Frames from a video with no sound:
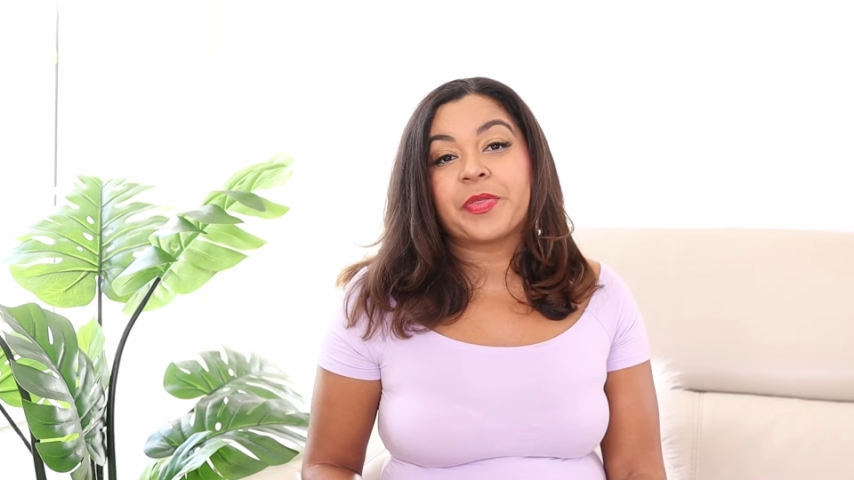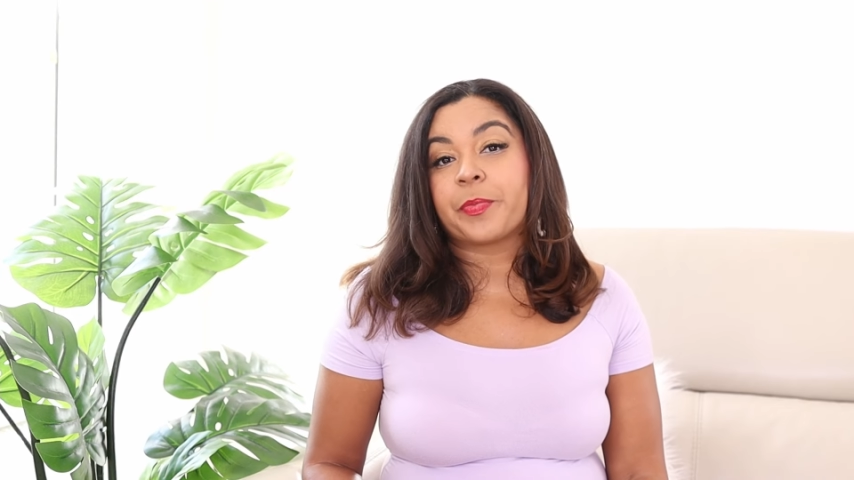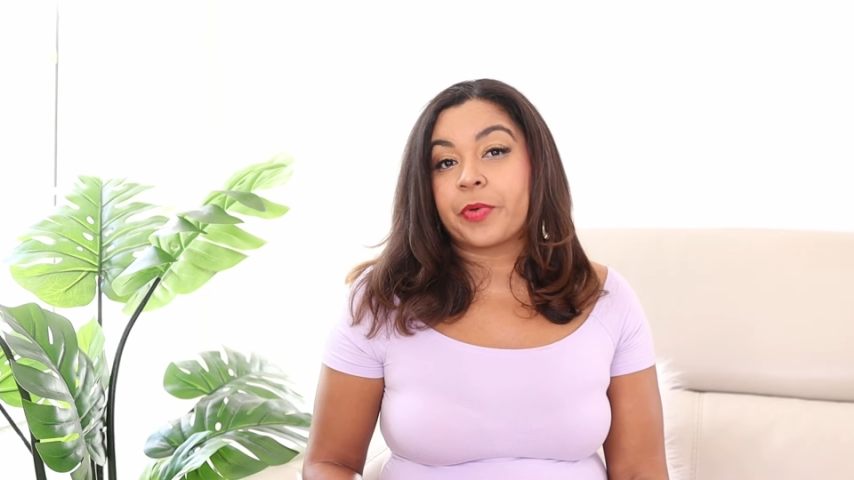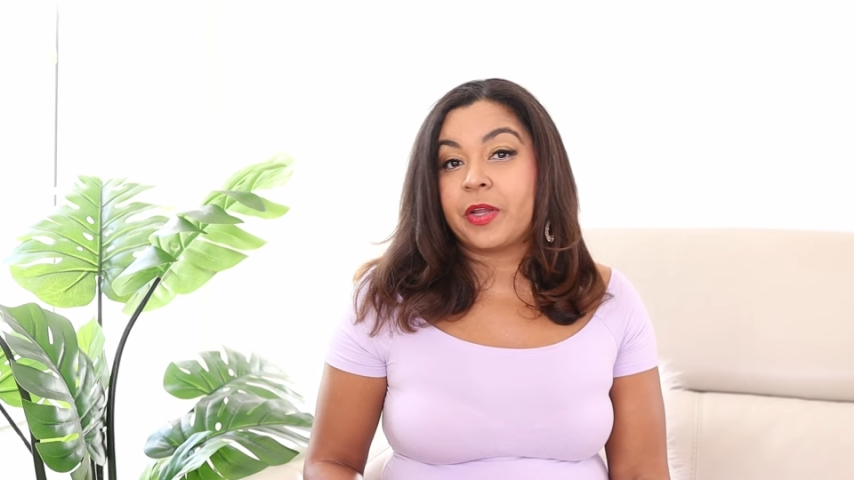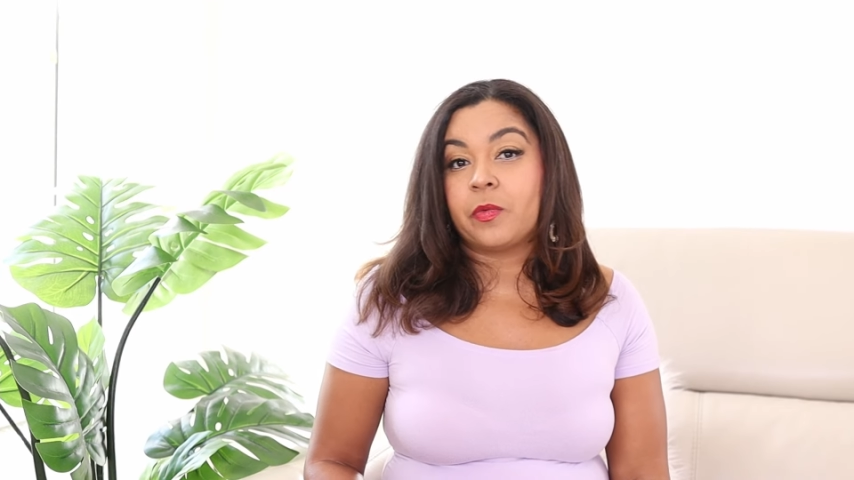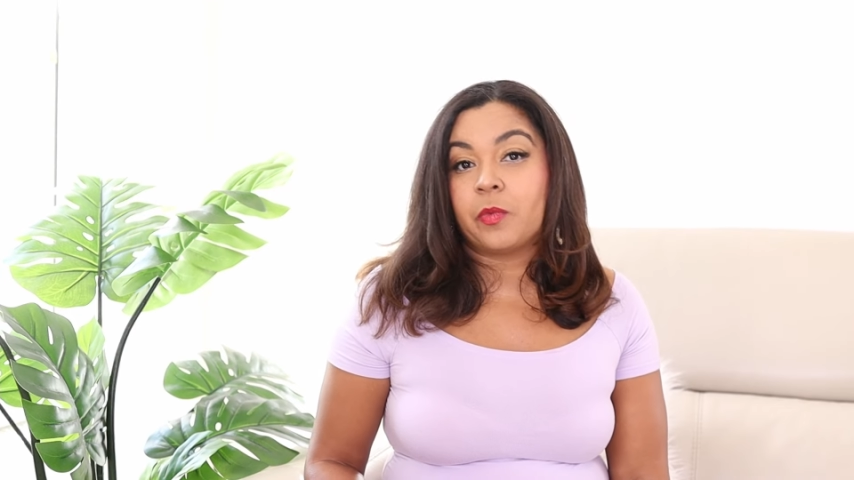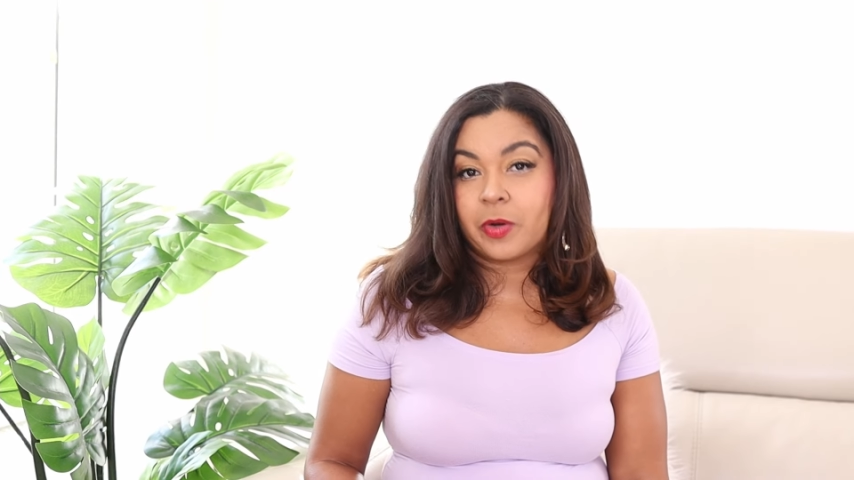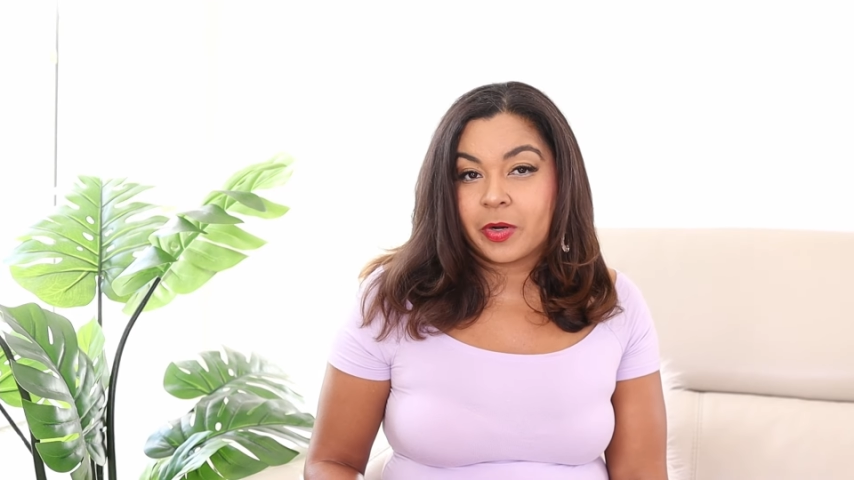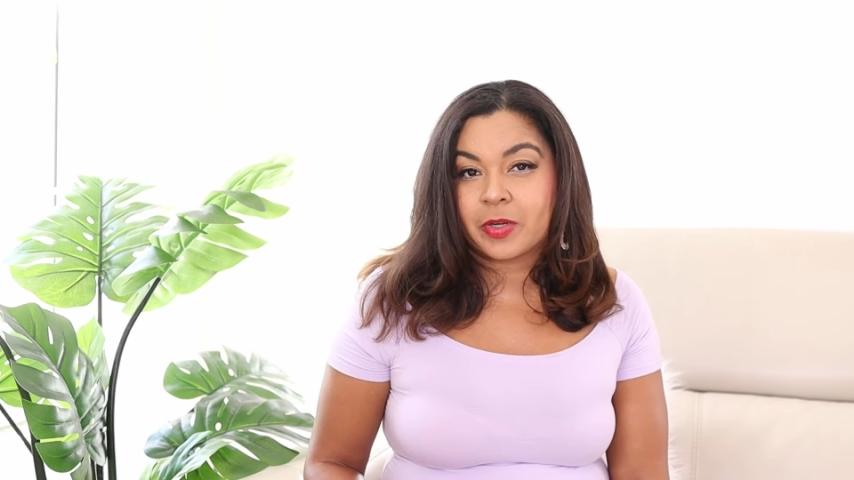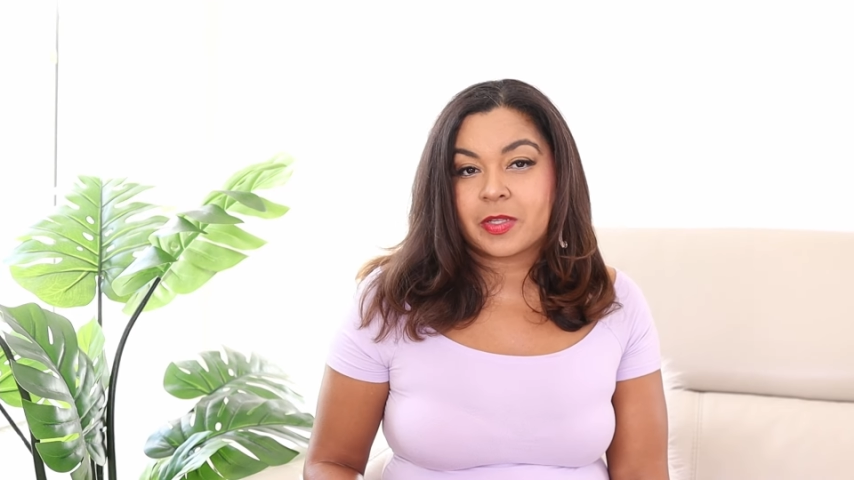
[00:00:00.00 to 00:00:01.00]
the brain
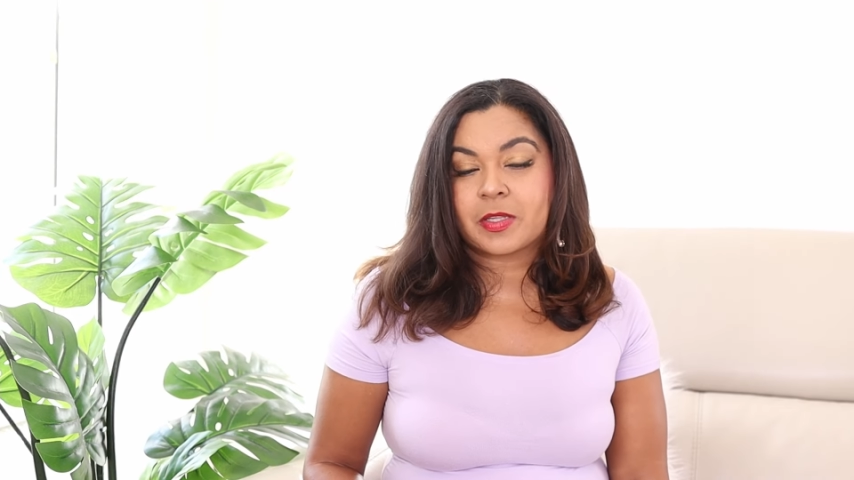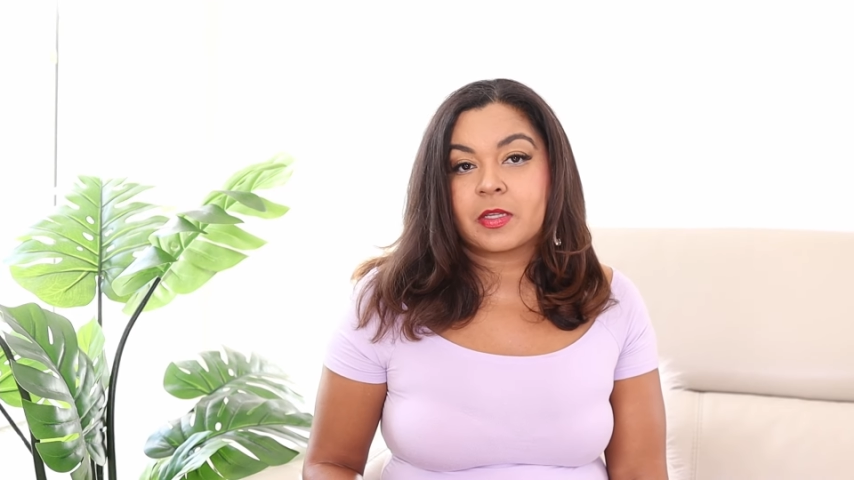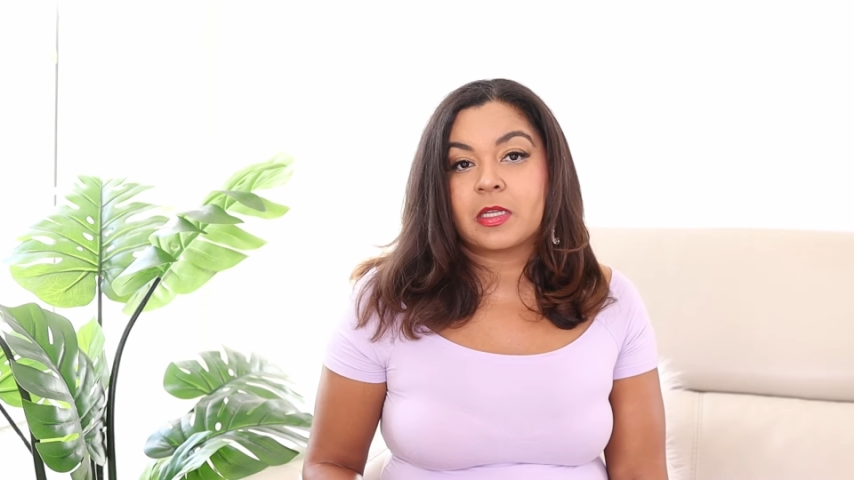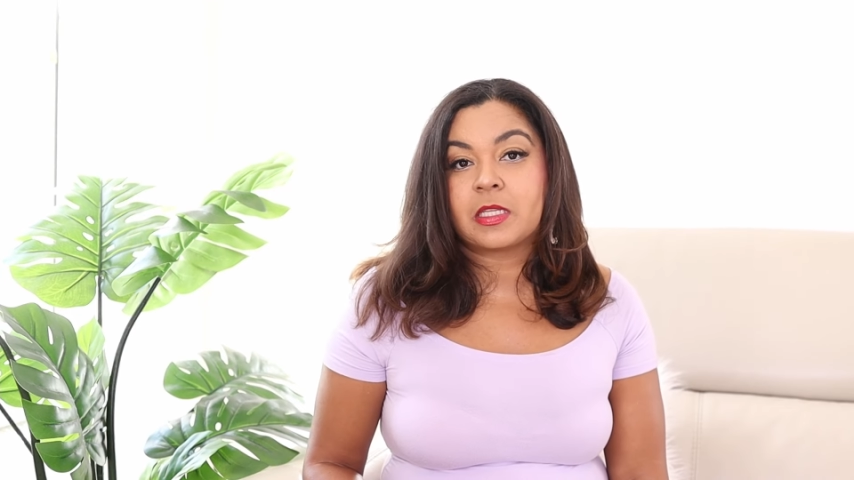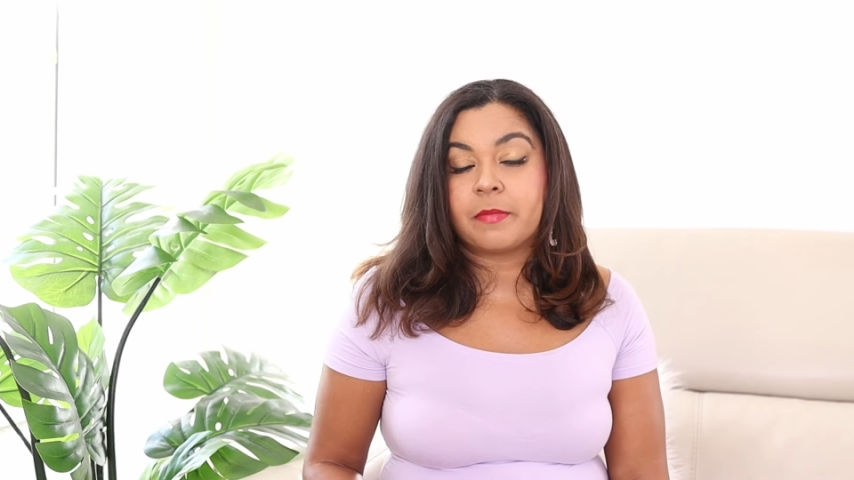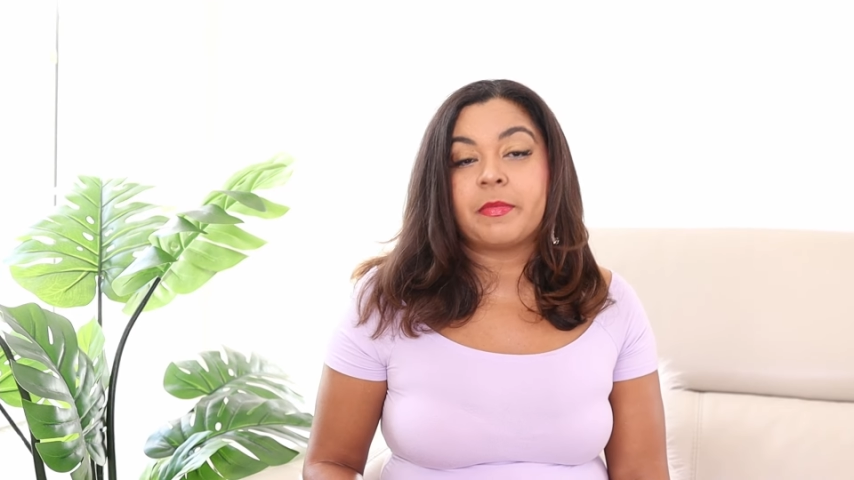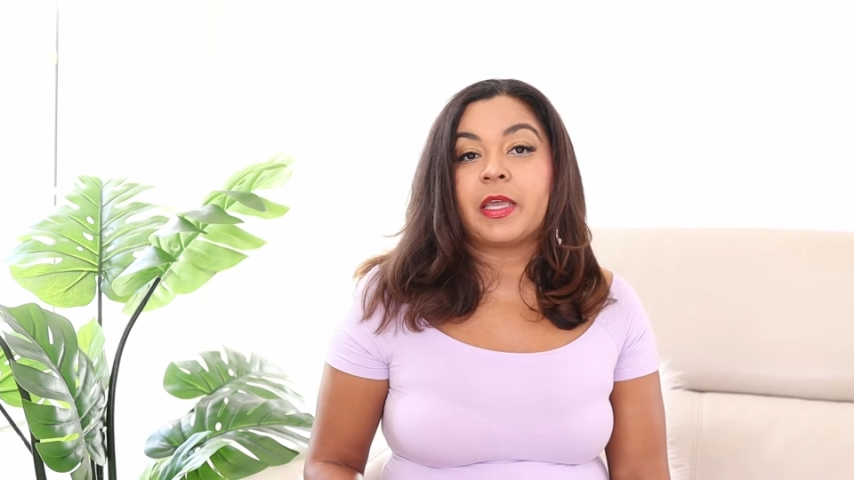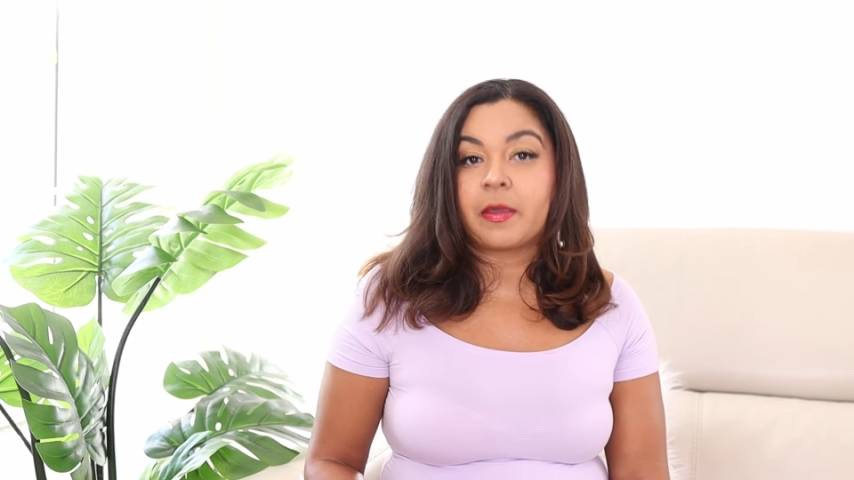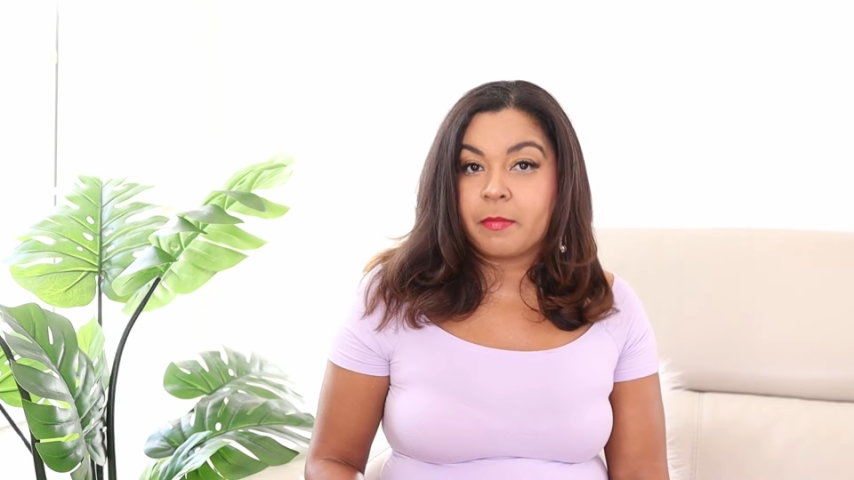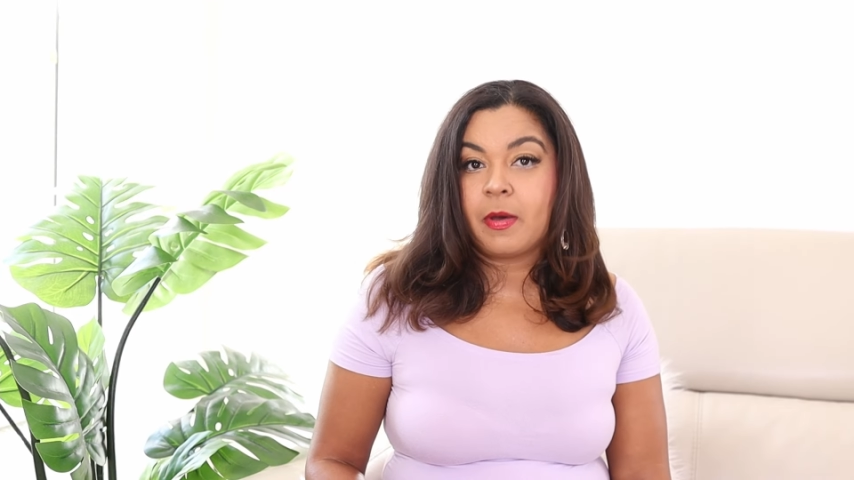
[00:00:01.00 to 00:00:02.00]
works to
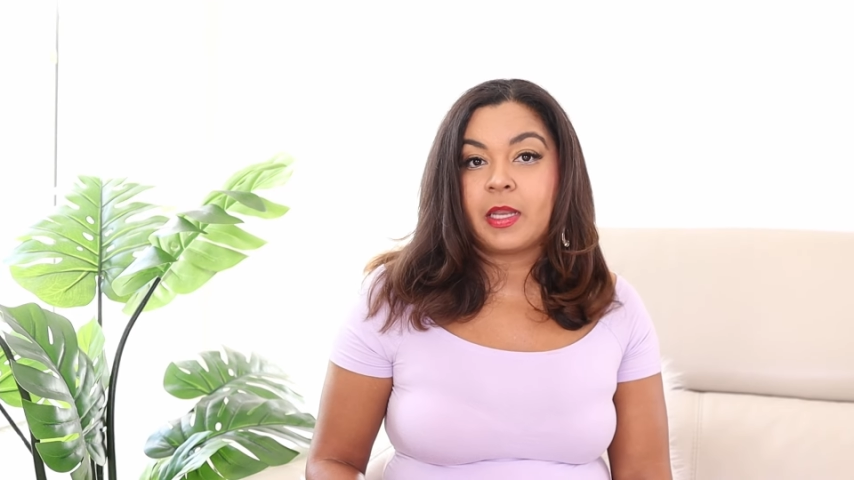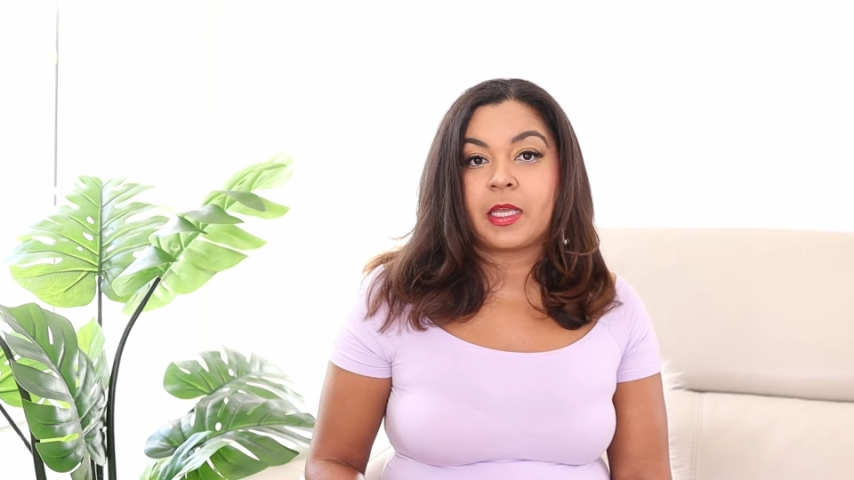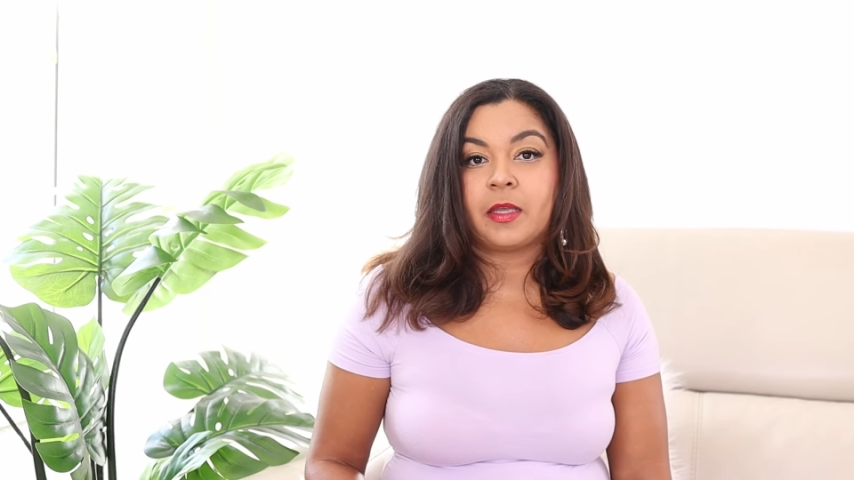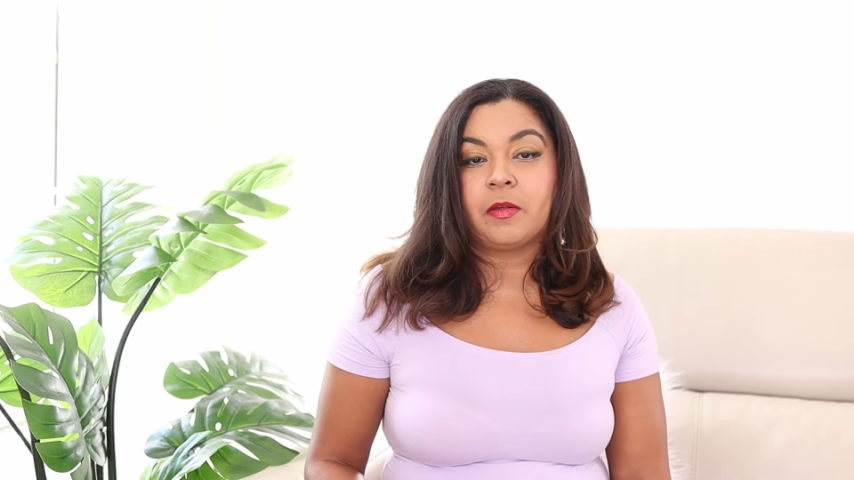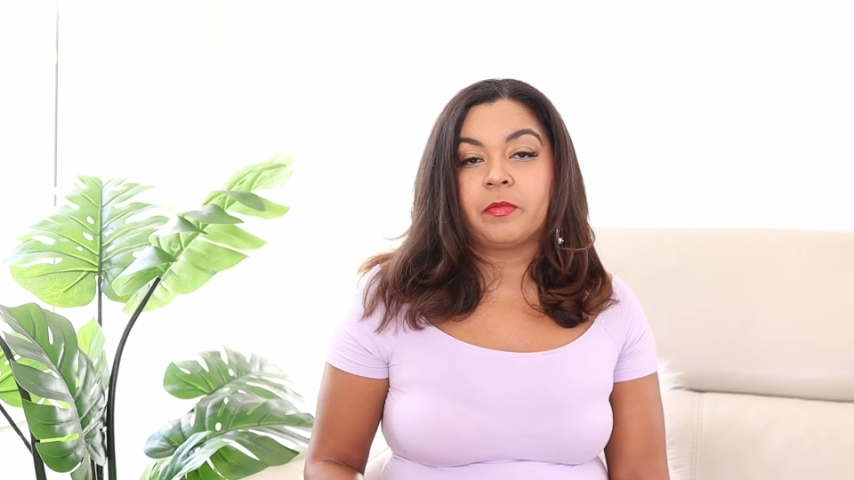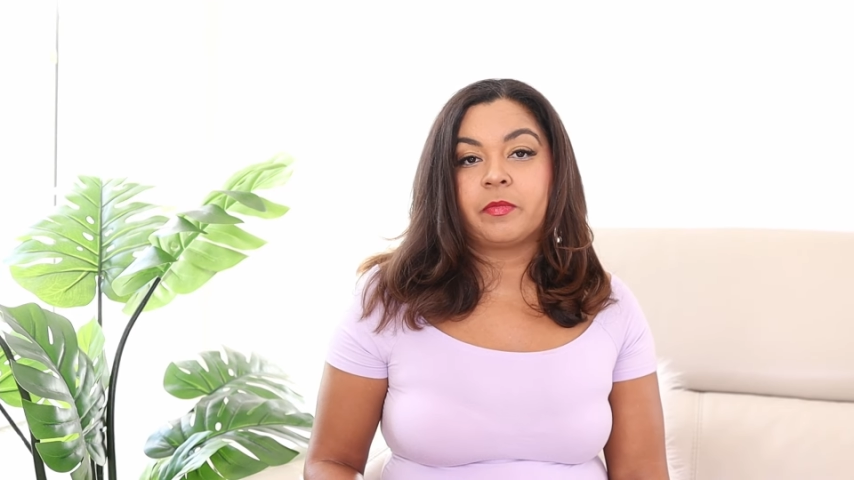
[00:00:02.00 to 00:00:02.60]
make money.